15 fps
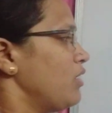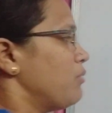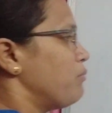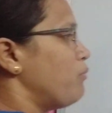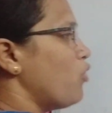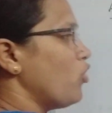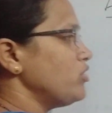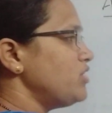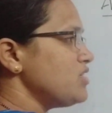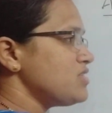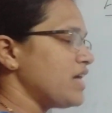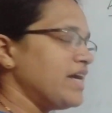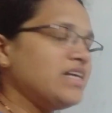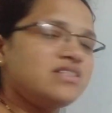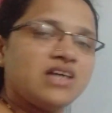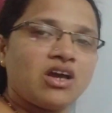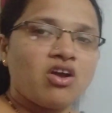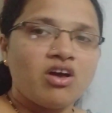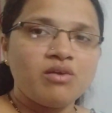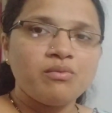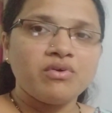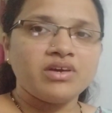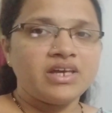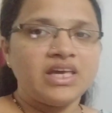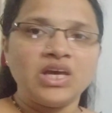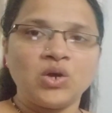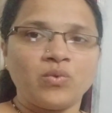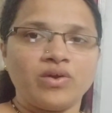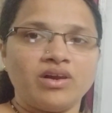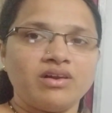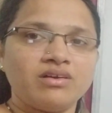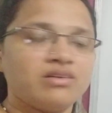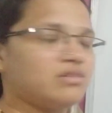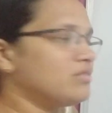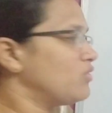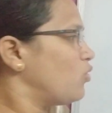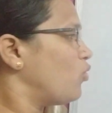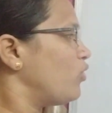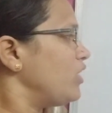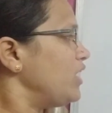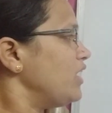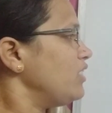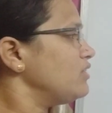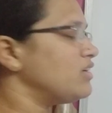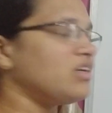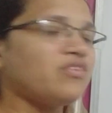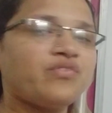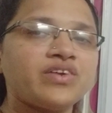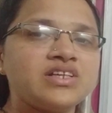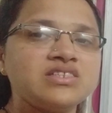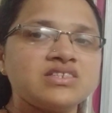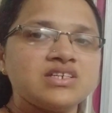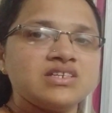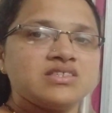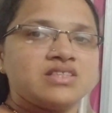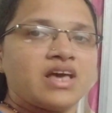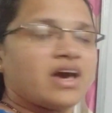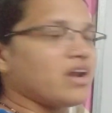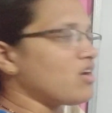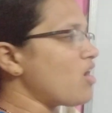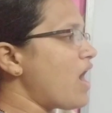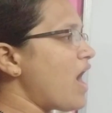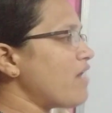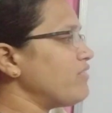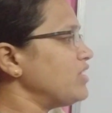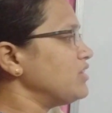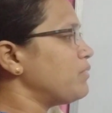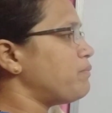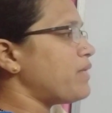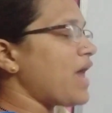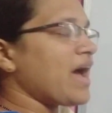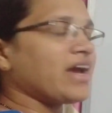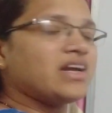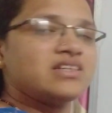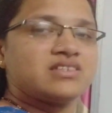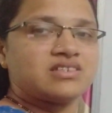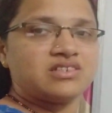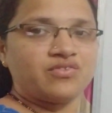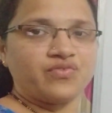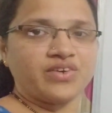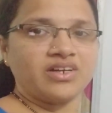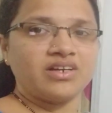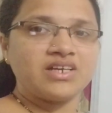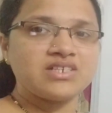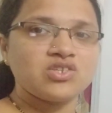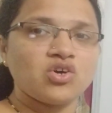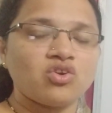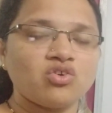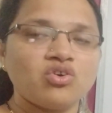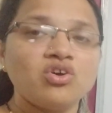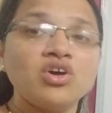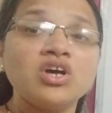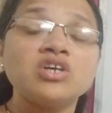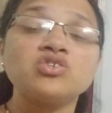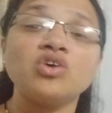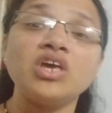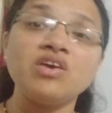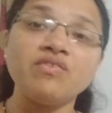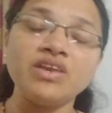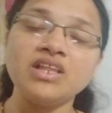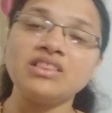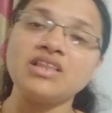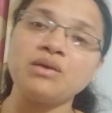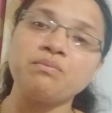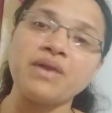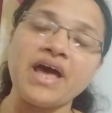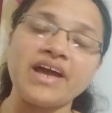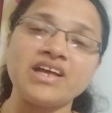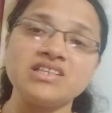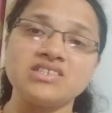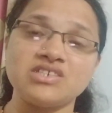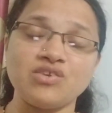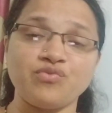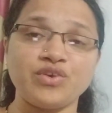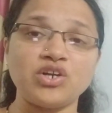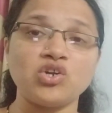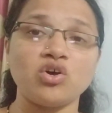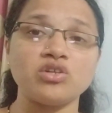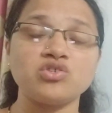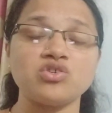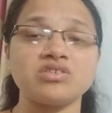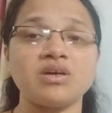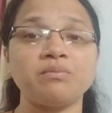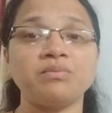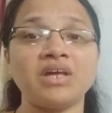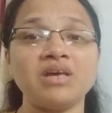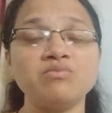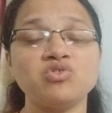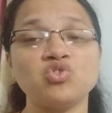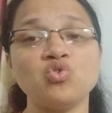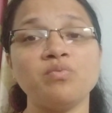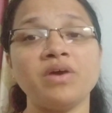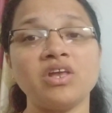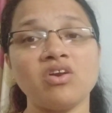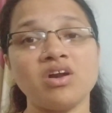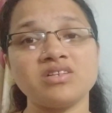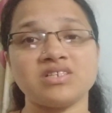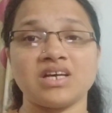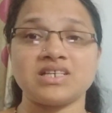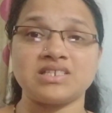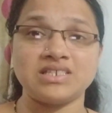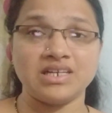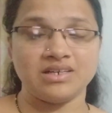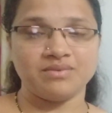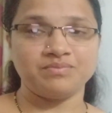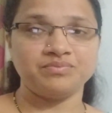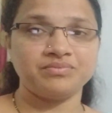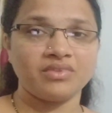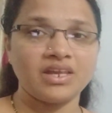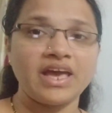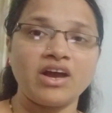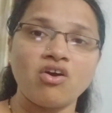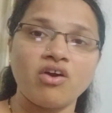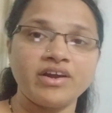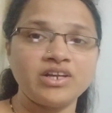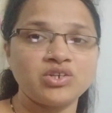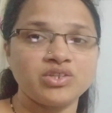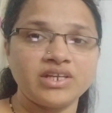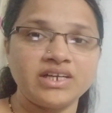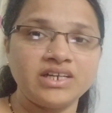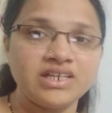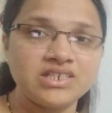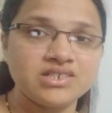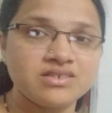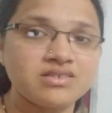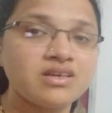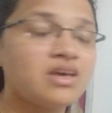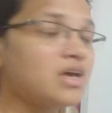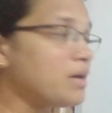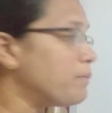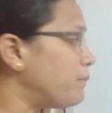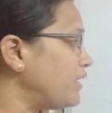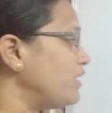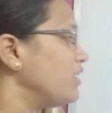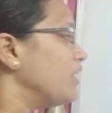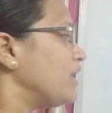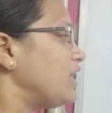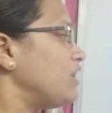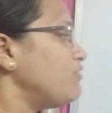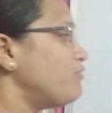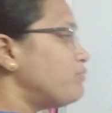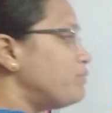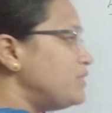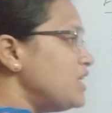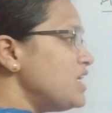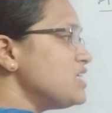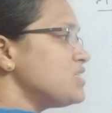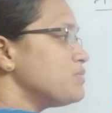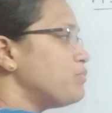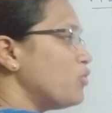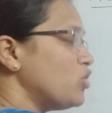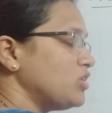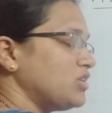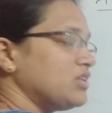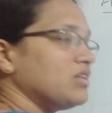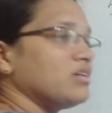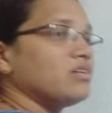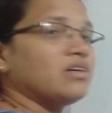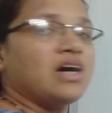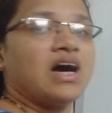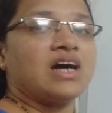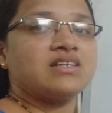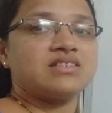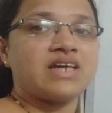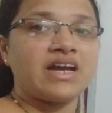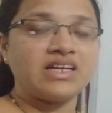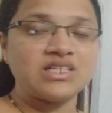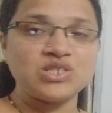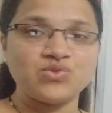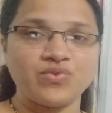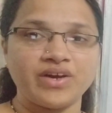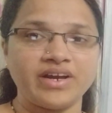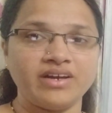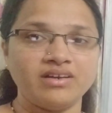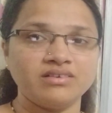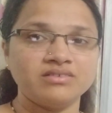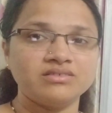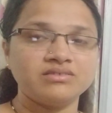both the sides are all equal. Only the difference is they are having the brackets different. Yes or no? So even in that brackets different also, sometimes you may not succeed according to the integers. But if these both are satisfied